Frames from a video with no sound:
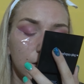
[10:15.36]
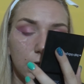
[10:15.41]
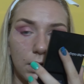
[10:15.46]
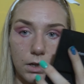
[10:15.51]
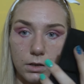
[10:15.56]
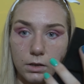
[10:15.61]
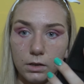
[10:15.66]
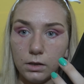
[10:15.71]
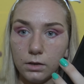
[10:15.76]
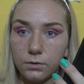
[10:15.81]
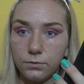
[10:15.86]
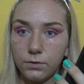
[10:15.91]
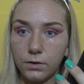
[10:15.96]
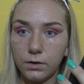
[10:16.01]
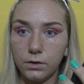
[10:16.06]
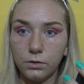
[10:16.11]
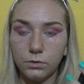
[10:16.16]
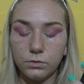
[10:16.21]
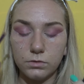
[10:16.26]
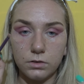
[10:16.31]
I think if I
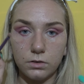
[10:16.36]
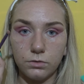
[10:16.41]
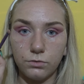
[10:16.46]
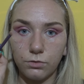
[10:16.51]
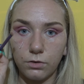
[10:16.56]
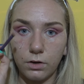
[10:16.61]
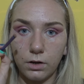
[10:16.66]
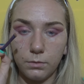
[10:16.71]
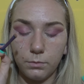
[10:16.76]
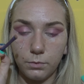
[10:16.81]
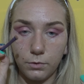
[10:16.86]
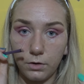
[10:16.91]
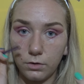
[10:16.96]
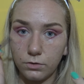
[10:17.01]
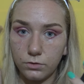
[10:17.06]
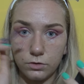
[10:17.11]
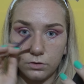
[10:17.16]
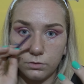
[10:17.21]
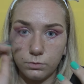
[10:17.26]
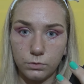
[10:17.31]
use the dry
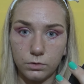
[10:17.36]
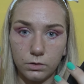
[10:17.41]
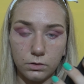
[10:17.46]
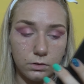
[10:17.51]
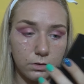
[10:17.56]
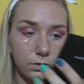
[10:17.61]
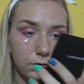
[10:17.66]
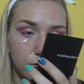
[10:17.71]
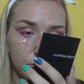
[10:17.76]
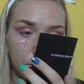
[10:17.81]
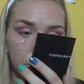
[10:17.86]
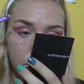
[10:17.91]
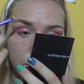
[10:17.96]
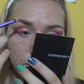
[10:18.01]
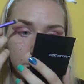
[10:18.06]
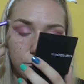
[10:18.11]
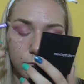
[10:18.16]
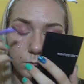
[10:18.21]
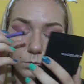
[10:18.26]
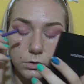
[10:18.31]
brush, it
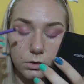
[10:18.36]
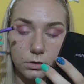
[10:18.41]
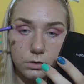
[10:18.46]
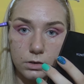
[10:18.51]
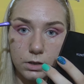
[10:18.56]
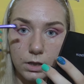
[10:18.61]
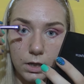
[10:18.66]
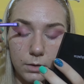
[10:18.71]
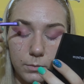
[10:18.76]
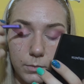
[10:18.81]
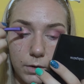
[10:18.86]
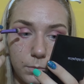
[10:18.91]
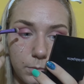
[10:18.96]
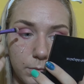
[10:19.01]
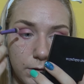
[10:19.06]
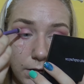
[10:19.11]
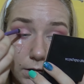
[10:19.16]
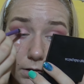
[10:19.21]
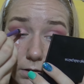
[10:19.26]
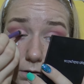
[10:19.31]
wouldn't came up
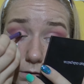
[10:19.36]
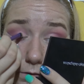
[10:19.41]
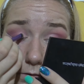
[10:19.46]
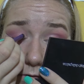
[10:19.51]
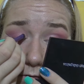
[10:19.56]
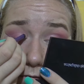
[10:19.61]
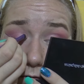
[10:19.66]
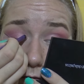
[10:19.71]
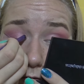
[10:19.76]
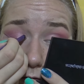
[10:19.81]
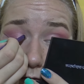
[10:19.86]
like this.